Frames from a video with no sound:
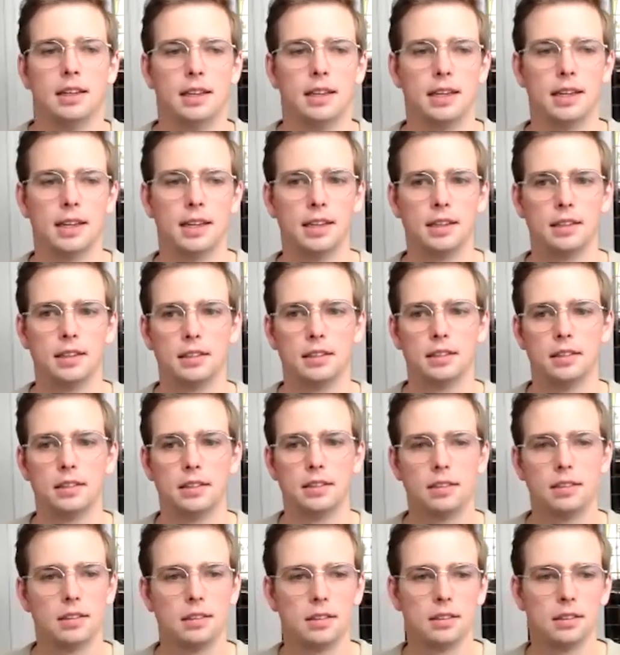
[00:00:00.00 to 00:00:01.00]
And
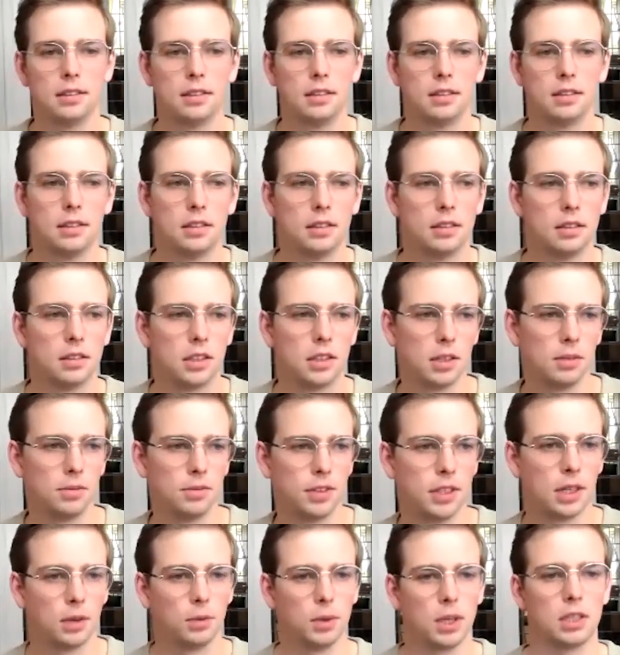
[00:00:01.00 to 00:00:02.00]

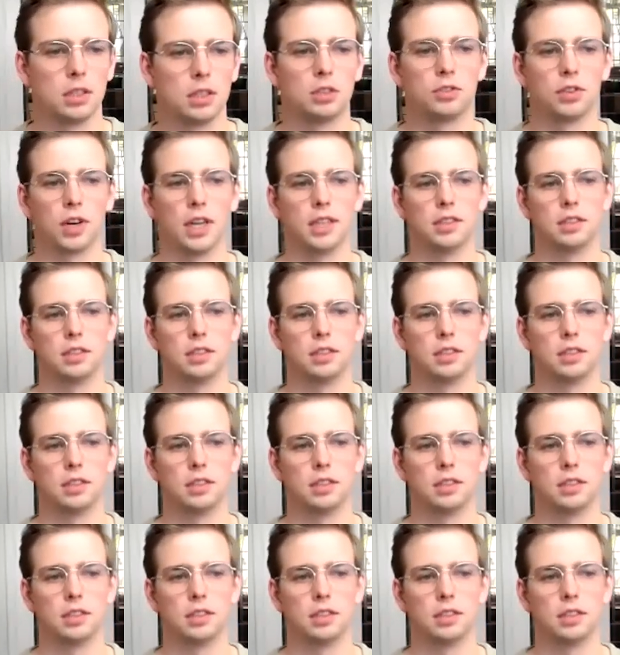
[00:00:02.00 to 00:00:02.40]
something that we could try to